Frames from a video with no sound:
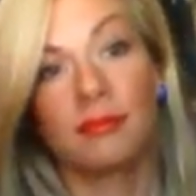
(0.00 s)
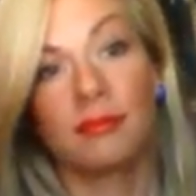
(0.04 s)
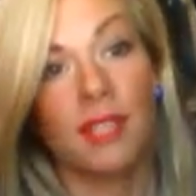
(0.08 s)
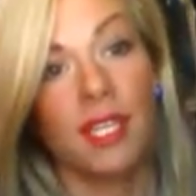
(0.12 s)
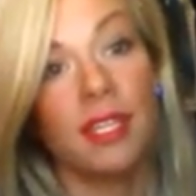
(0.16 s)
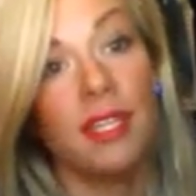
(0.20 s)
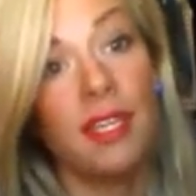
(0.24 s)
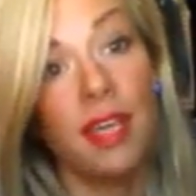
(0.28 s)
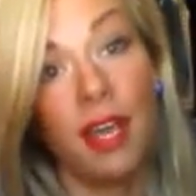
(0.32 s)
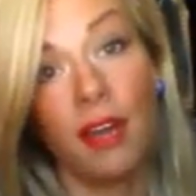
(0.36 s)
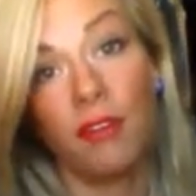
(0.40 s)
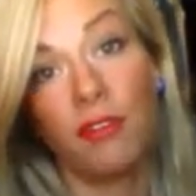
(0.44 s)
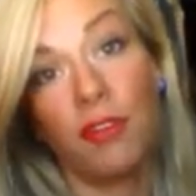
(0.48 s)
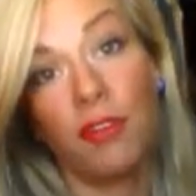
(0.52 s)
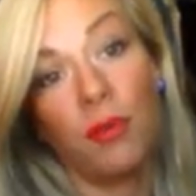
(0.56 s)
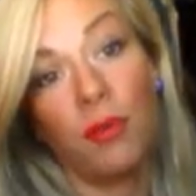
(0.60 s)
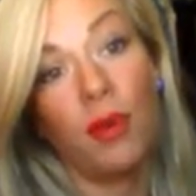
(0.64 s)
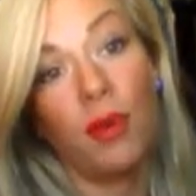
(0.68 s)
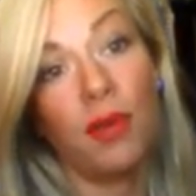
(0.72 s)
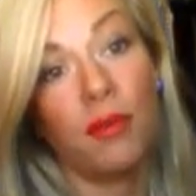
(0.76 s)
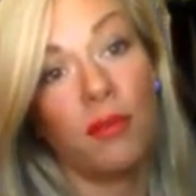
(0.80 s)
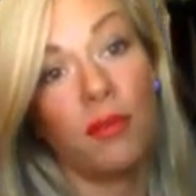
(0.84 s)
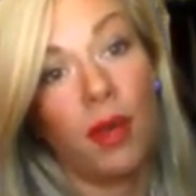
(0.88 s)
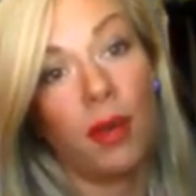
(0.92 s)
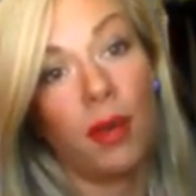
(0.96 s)
I think, every
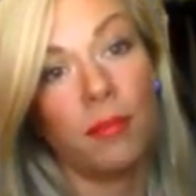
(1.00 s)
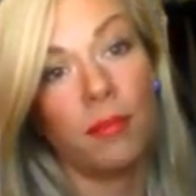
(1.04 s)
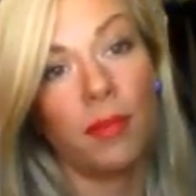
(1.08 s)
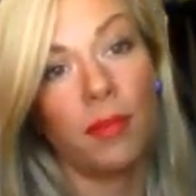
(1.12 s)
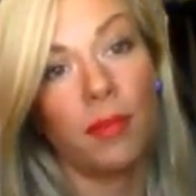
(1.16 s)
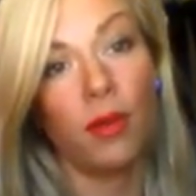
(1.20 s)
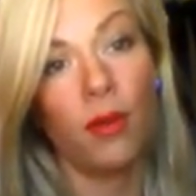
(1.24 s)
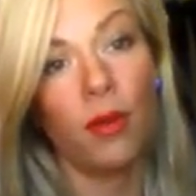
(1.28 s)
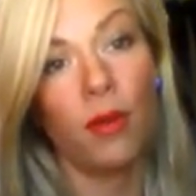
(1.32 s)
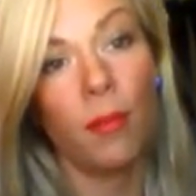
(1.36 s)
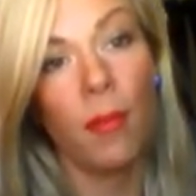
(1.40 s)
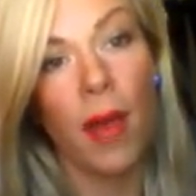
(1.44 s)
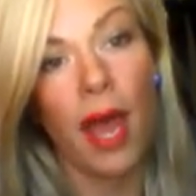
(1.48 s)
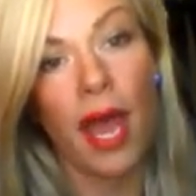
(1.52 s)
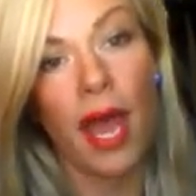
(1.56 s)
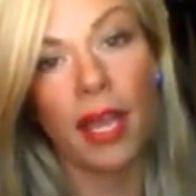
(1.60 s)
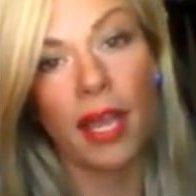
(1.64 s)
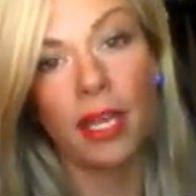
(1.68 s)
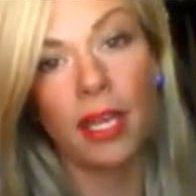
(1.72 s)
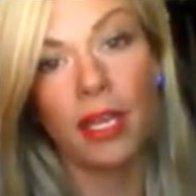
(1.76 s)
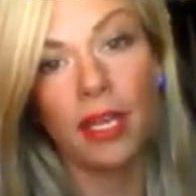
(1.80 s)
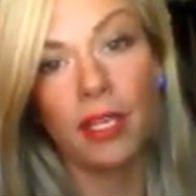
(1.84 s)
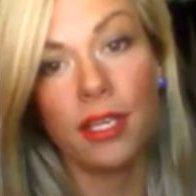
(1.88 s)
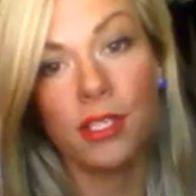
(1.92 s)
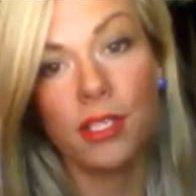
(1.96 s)
one of them. A whole
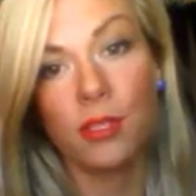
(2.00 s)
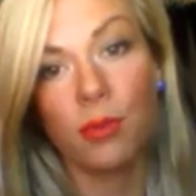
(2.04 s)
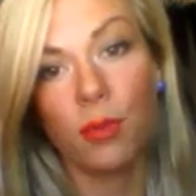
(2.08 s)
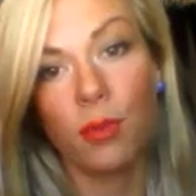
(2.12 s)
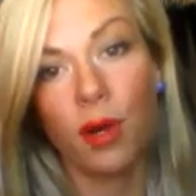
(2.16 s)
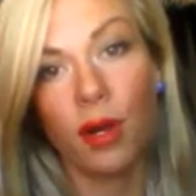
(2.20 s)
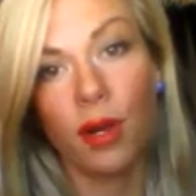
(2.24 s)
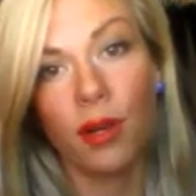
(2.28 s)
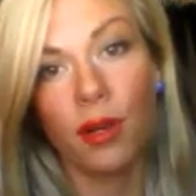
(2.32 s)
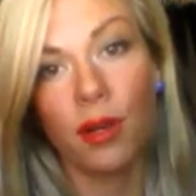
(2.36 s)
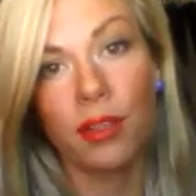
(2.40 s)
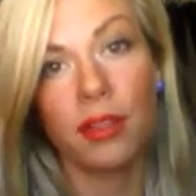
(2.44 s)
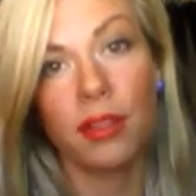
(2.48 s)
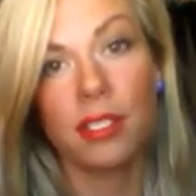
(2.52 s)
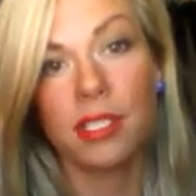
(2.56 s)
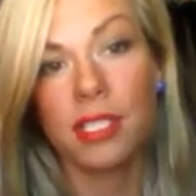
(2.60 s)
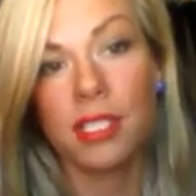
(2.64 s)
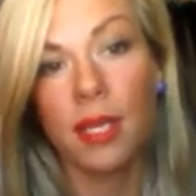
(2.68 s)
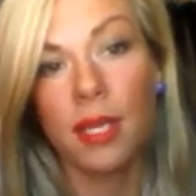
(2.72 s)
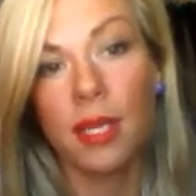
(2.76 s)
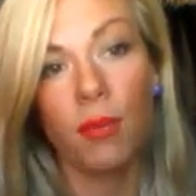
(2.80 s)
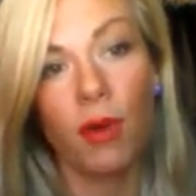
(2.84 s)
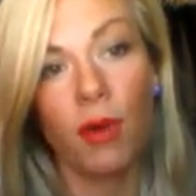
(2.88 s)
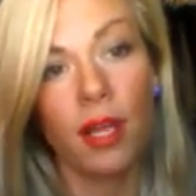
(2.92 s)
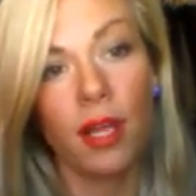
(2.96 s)
package worth, the
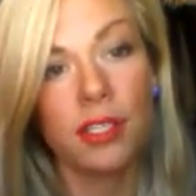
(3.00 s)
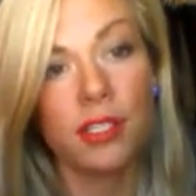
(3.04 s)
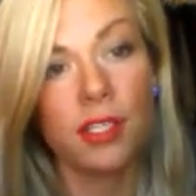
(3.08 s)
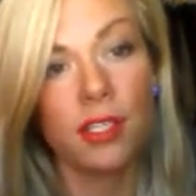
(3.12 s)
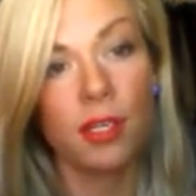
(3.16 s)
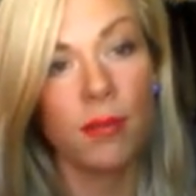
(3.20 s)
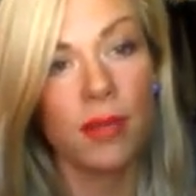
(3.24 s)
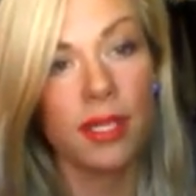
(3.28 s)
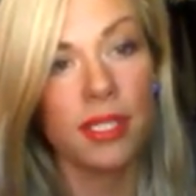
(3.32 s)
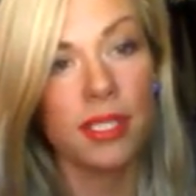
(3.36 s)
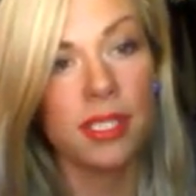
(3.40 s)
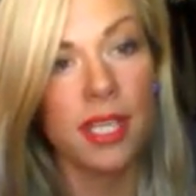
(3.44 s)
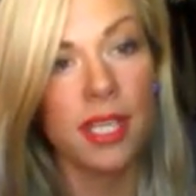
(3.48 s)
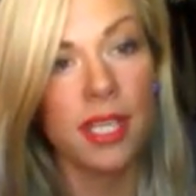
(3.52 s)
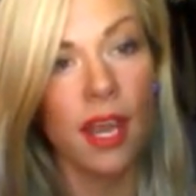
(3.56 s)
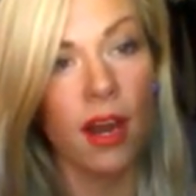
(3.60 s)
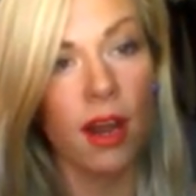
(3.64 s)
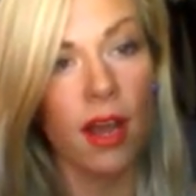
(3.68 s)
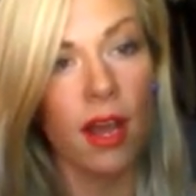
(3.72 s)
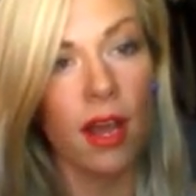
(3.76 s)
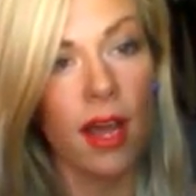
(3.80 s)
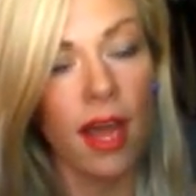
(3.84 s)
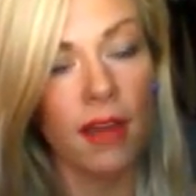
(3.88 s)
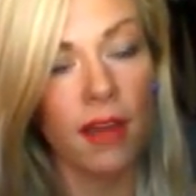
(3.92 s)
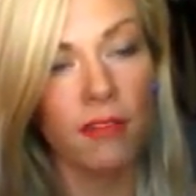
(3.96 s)
same bronzer,
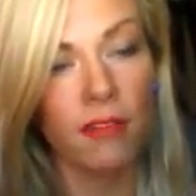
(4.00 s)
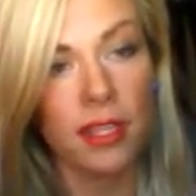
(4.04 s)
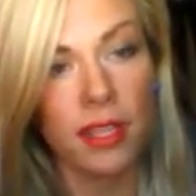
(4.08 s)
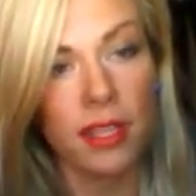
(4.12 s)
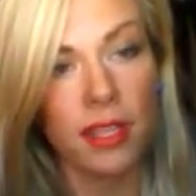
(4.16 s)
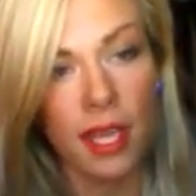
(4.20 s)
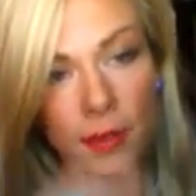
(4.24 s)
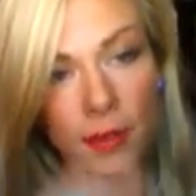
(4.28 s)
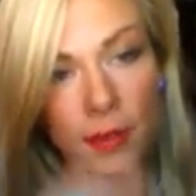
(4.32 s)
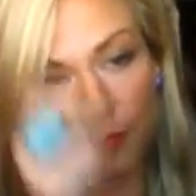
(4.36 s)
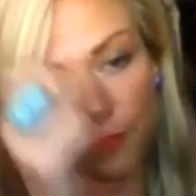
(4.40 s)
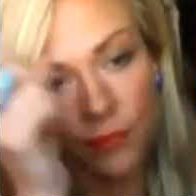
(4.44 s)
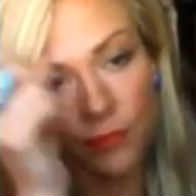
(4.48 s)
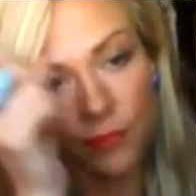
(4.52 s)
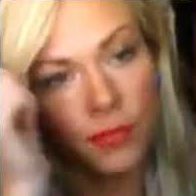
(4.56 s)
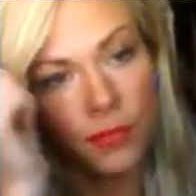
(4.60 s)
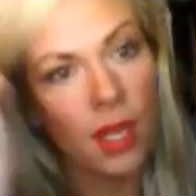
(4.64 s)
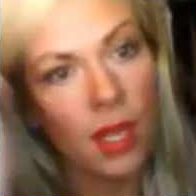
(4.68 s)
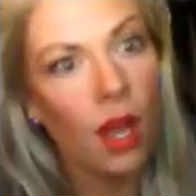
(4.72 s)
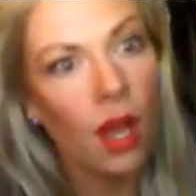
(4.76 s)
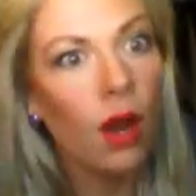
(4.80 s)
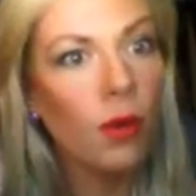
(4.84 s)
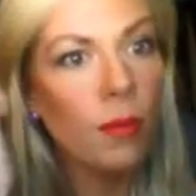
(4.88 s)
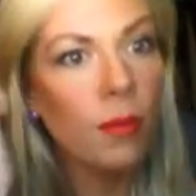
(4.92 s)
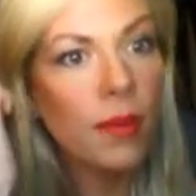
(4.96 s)
mascara, everything.
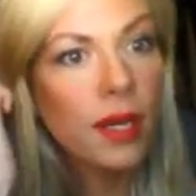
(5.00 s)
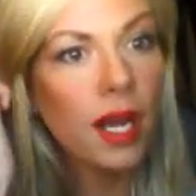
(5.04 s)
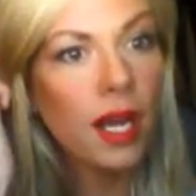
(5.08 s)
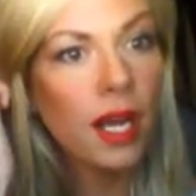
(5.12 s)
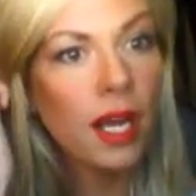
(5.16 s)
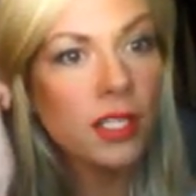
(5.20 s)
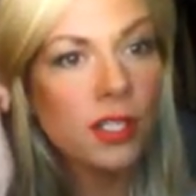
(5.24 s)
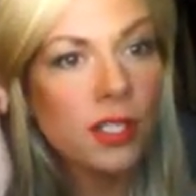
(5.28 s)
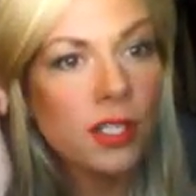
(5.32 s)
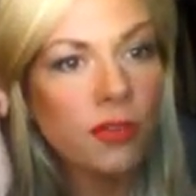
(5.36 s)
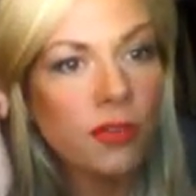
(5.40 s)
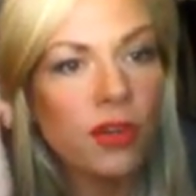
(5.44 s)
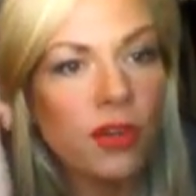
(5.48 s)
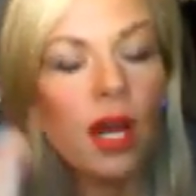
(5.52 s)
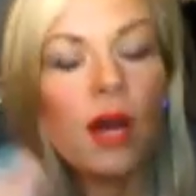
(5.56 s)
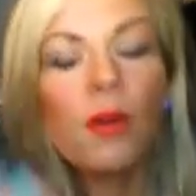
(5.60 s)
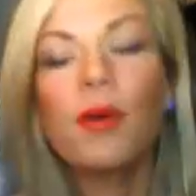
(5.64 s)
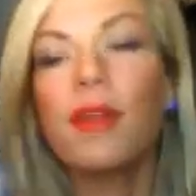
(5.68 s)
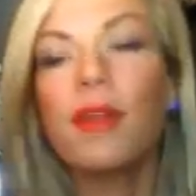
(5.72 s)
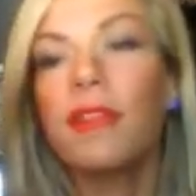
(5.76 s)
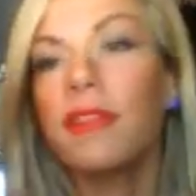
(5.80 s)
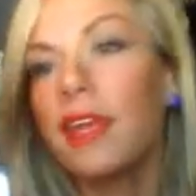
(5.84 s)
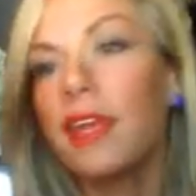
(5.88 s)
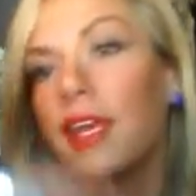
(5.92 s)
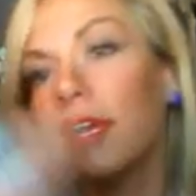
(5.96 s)
Oh my gosh, I forgot
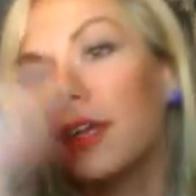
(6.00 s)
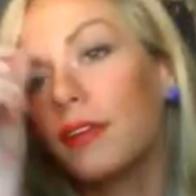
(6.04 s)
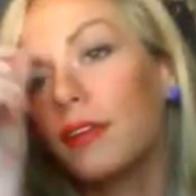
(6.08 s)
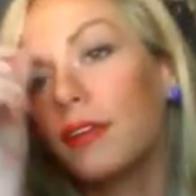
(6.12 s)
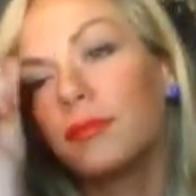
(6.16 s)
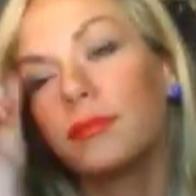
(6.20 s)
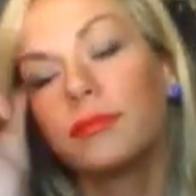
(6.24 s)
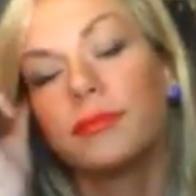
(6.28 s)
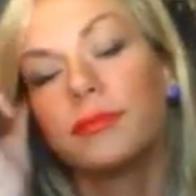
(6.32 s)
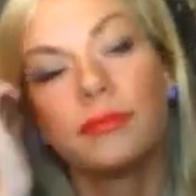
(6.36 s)
one thing.